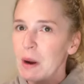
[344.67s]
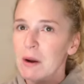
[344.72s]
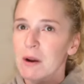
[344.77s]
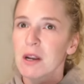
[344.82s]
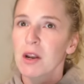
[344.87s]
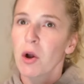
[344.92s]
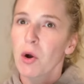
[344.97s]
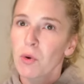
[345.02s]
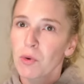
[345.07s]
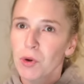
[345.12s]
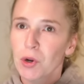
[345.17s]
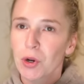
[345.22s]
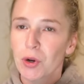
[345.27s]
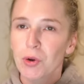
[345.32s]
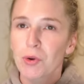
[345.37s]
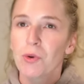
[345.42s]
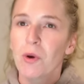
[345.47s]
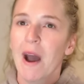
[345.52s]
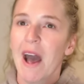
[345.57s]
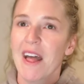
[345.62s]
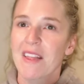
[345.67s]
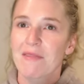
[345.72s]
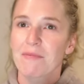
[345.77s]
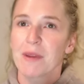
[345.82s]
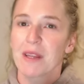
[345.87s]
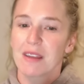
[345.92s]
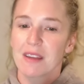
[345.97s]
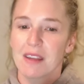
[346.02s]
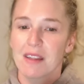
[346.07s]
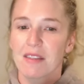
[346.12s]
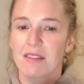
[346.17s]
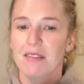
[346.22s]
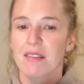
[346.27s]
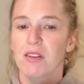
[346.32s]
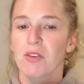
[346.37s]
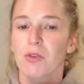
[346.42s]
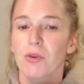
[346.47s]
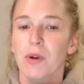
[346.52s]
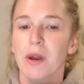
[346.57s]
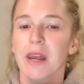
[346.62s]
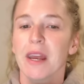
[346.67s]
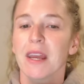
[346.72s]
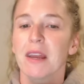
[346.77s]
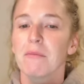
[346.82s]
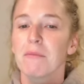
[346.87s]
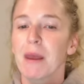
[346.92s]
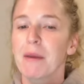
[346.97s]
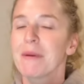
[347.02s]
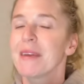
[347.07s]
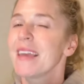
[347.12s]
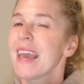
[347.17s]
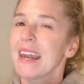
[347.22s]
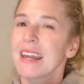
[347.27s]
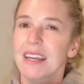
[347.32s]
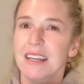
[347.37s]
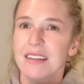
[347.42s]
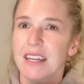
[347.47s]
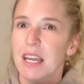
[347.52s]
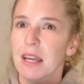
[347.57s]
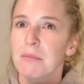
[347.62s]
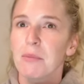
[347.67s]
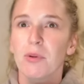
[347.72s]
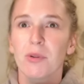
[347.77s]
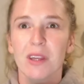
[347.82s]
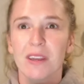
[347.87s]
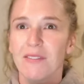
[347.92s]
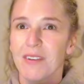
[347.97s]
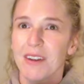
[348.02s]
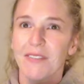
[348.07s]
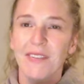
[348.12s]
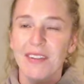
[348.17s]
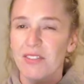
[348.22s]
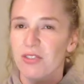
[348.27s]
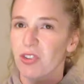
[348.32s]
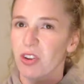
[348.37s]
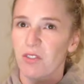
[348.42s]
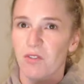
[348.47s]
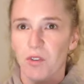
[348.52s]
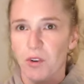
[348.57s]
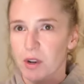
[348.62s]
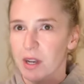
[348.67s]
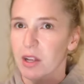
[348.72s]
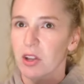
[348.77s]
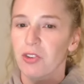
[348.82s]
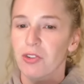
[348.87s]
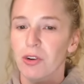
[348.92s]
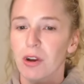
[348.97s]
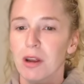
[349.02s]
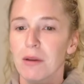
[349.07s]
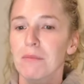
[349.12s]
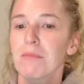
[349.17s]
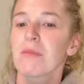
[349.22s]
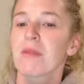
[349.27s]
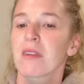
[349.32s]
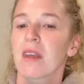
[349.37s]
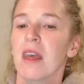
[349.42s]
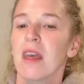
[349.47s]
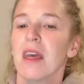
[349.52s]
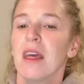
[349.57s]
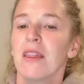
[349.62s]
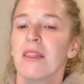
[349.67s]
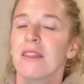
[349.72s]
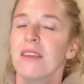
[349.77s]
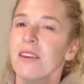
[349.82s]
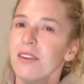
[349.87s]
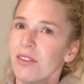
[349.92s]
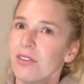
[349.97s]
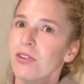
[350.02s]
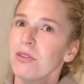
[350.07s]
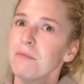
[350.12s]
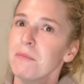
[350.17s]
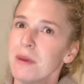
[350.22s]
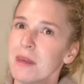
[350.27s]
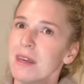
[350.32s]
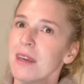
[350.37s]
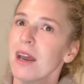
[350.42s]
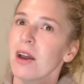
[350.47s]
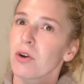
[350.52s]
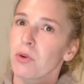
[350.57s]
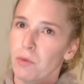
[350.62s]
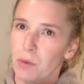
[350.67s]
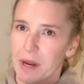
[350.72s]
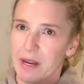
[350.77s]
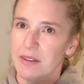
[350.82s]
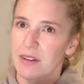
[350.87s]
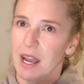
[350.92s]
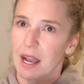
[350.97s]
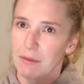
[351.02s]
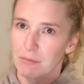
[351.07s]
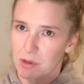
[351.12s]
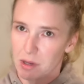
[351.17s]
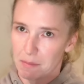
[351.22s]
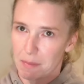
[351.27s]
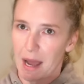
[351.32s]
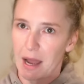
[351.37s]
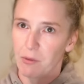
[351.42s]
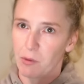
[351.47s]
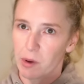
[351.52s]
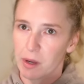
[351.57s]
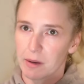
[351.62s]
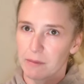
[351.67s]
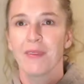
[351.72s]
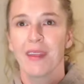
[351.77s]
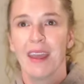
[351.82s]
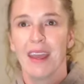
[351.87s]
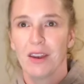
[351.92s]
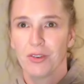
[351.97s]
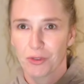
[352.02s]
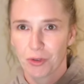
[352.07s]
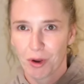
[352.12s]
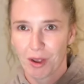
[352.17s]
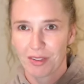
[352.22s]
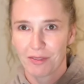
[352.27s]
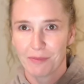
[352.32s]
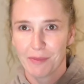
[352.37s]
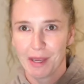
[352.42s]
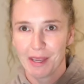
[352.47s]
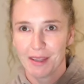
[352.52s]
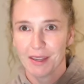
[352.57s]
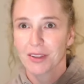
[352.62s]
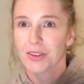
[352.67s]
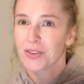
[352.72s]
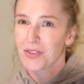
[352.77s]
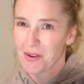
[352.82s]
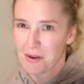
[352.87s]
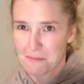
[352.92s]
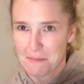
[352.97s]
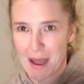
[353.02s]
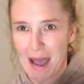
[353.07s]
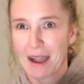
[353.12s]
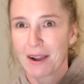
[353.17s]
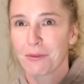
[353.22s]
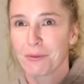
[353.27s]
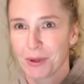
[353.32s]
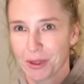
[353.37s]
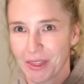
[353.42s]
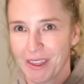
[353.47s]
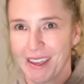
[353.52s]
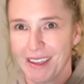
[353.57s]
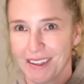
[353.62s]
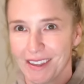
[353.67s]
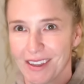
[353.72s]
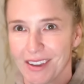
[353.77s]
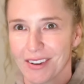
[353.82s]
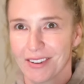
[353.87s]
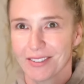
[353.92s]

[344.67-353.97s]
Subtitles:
an owner who has been considering maybe getting a table, even if it's just for nail trims, this could be a great time to buy one. And trust me, your back will thank you.